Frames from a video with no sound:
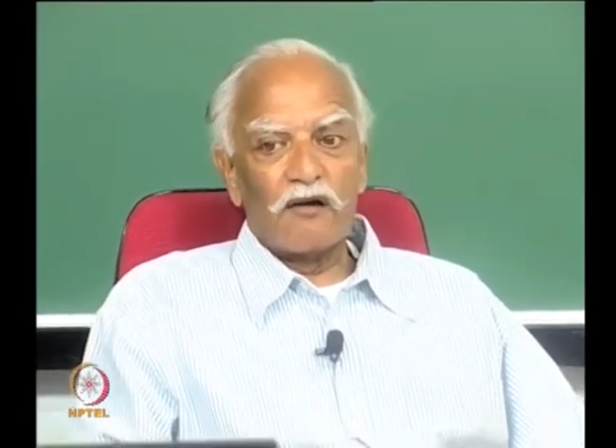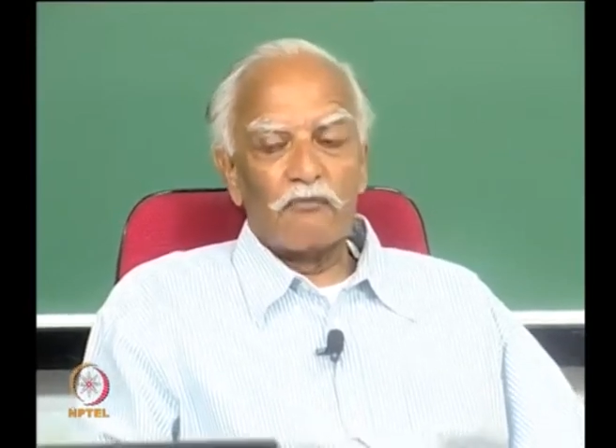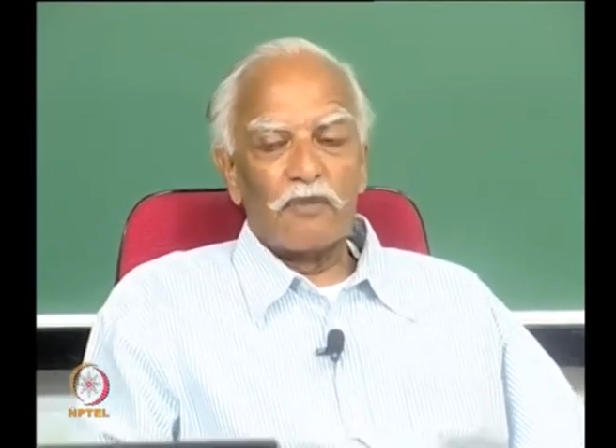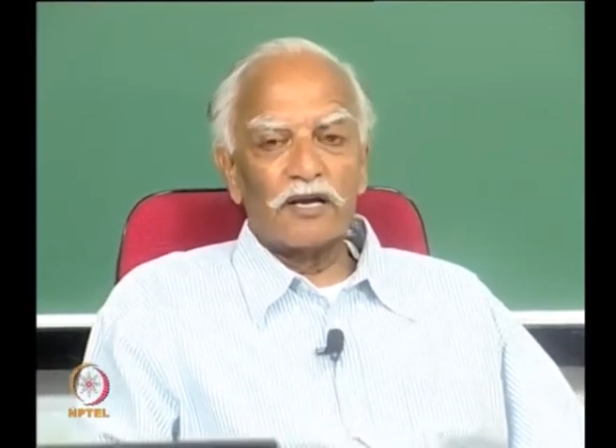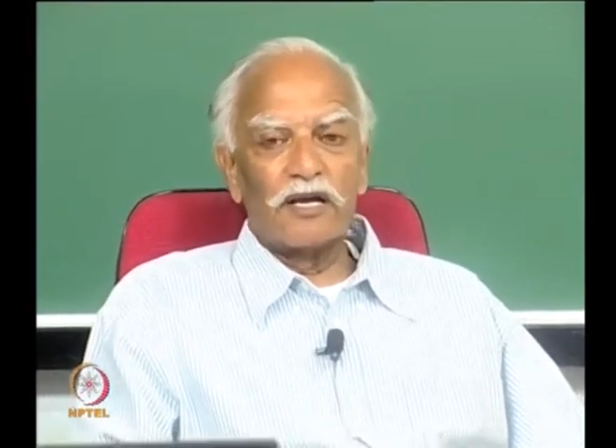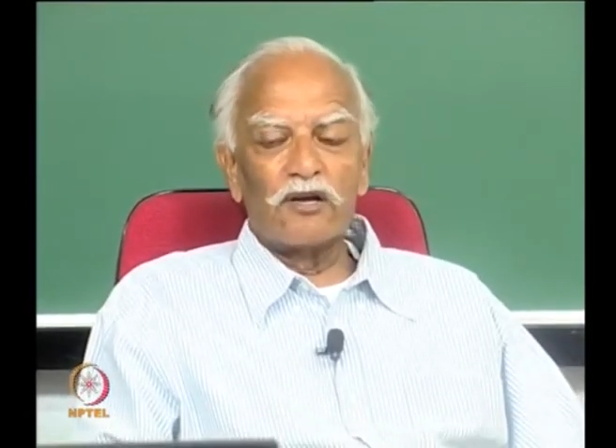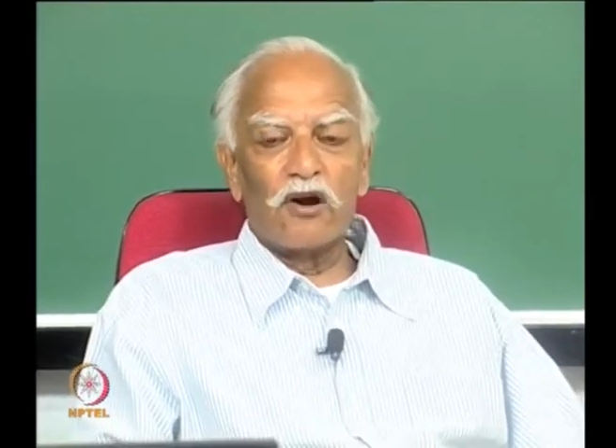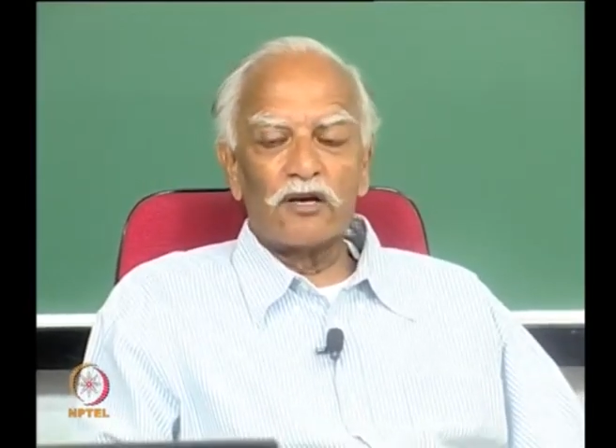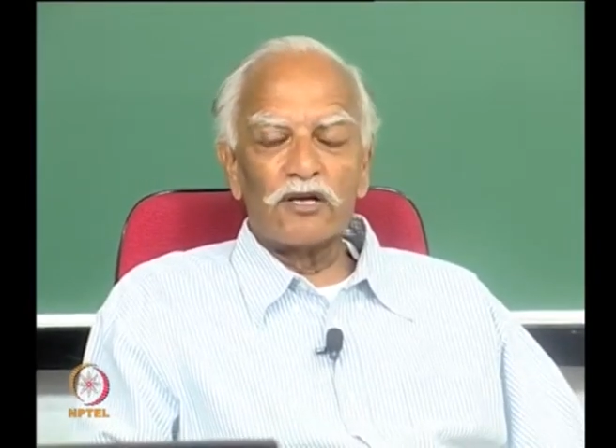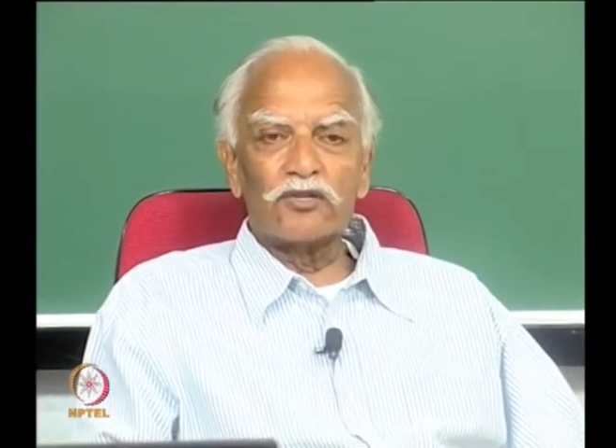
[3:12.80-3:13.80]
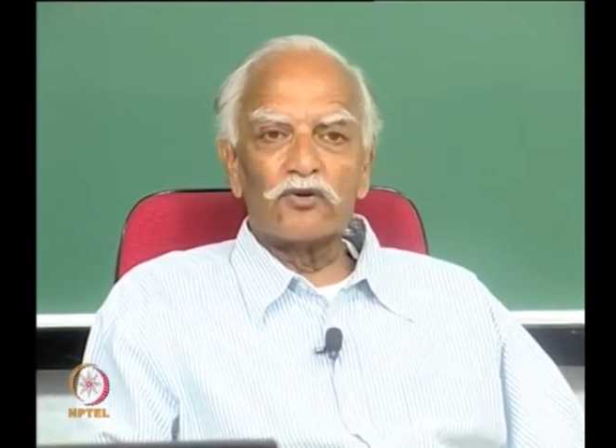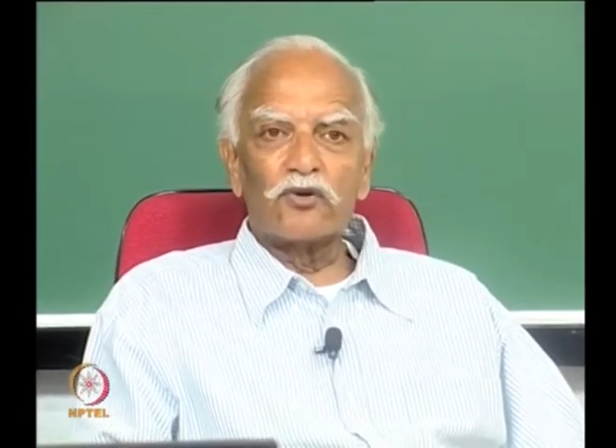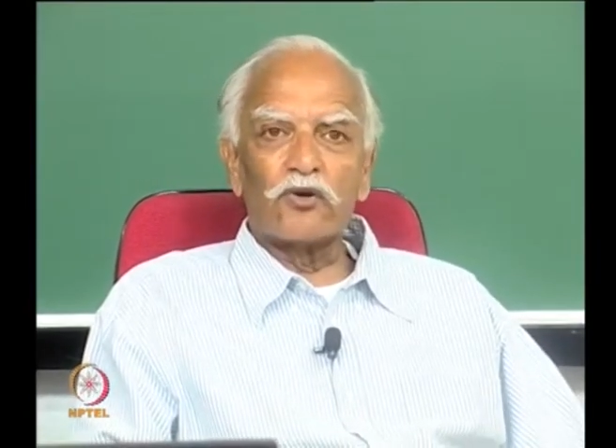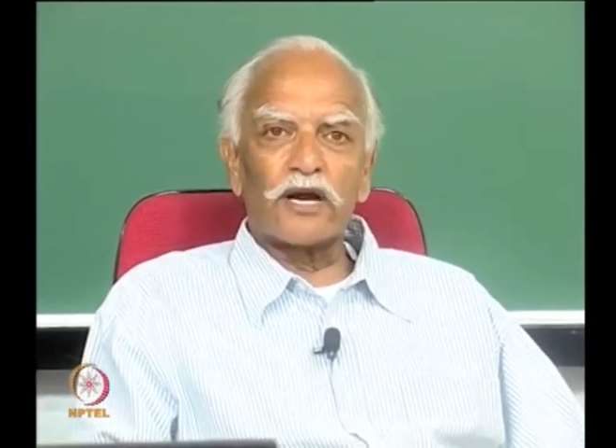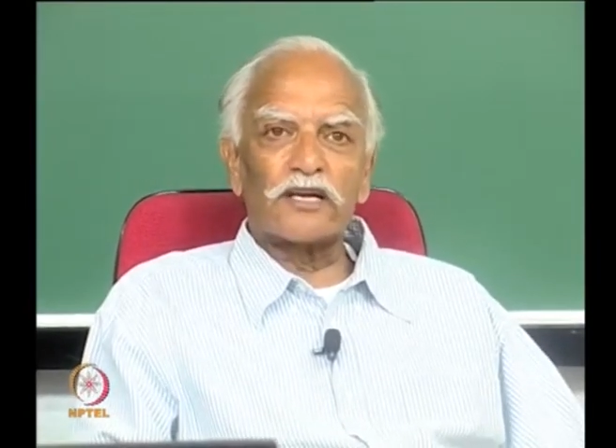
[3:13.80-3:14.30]
but in order to
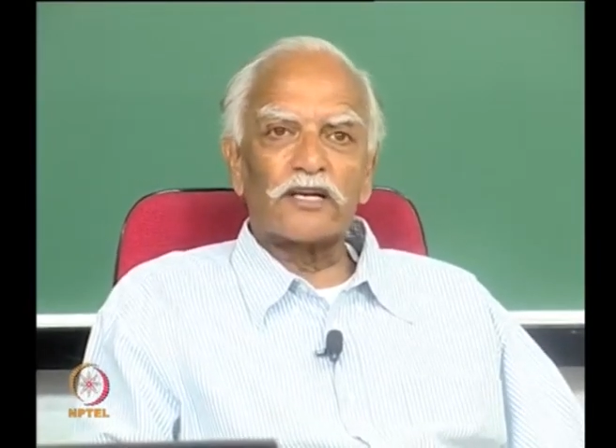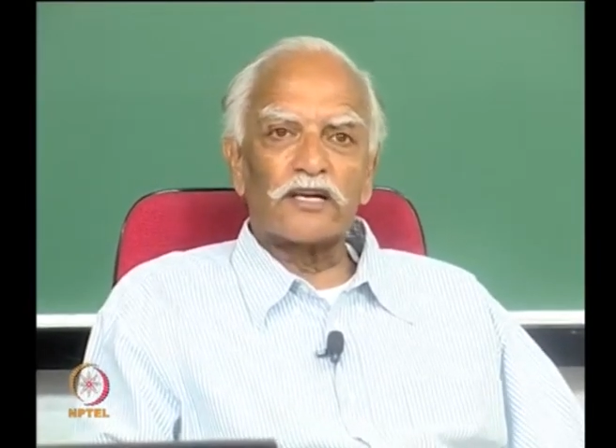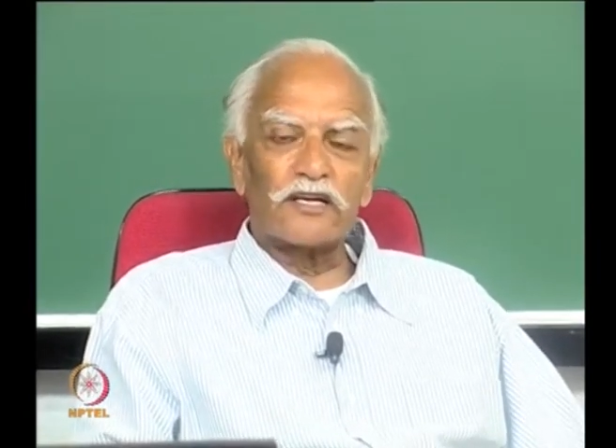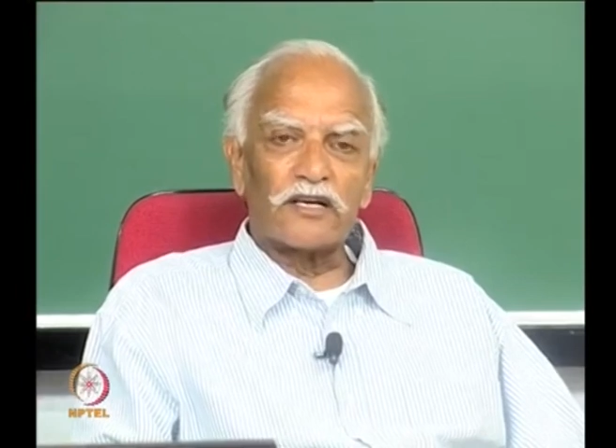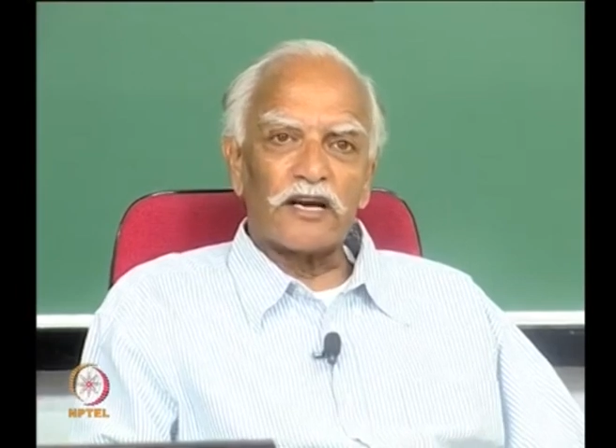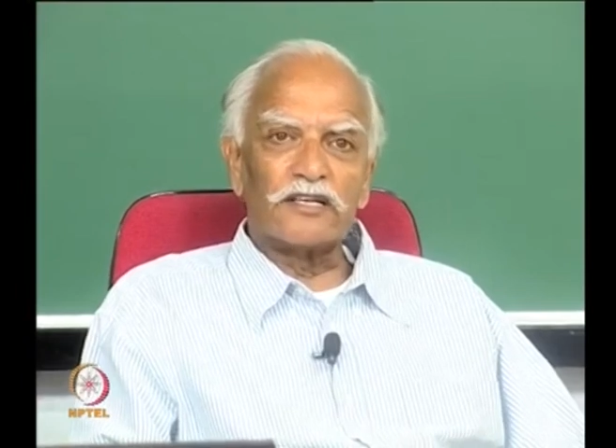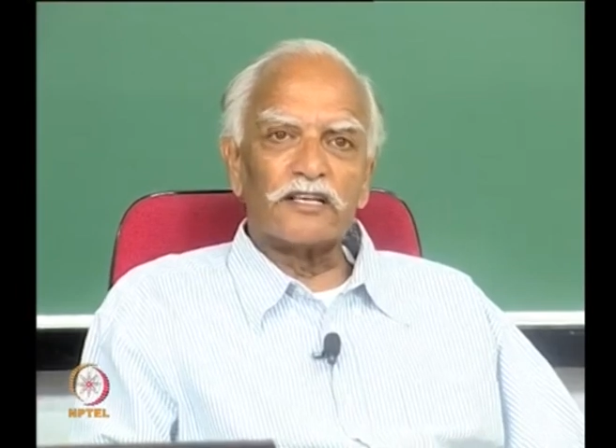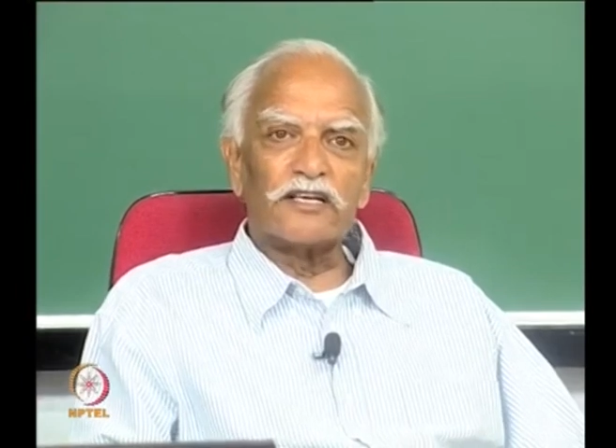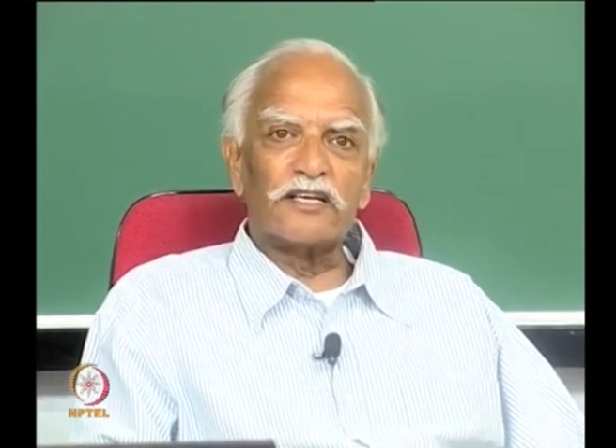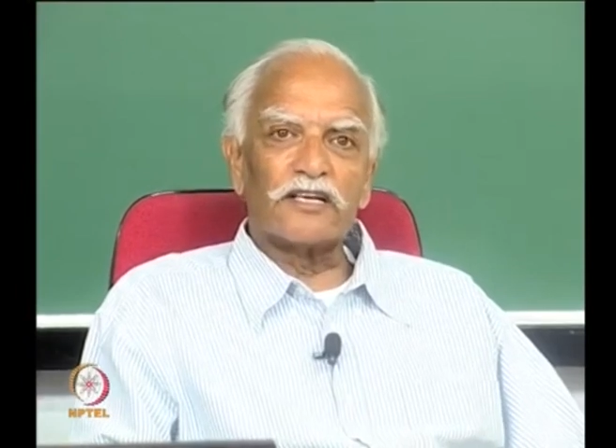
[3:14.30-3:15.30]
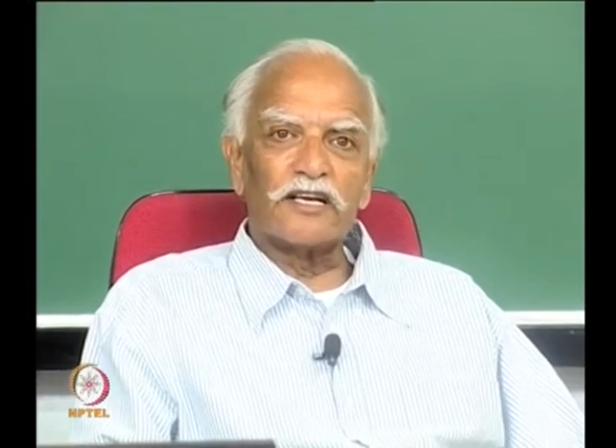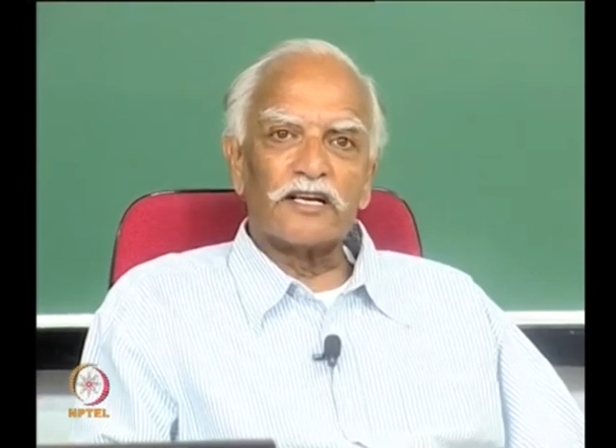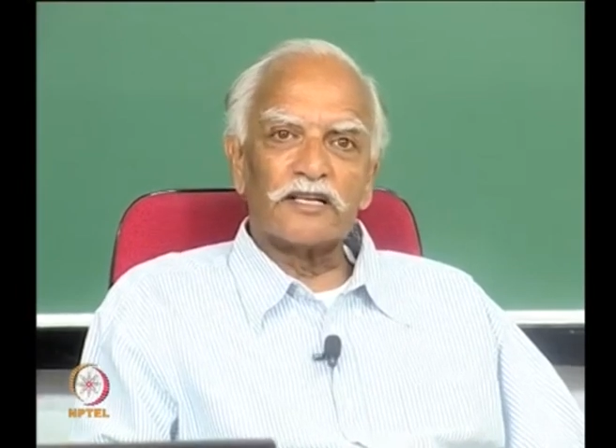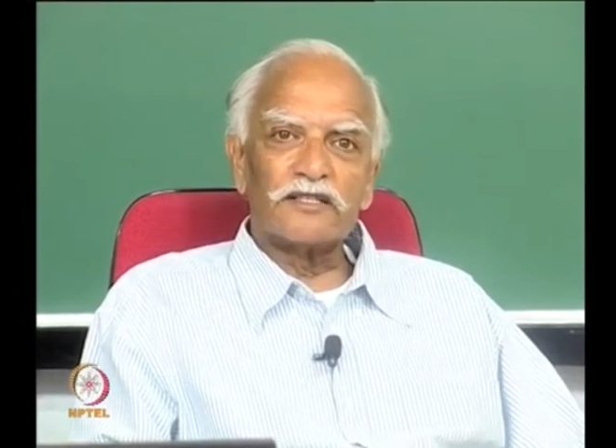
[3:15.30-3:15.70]
look at it in greater detail,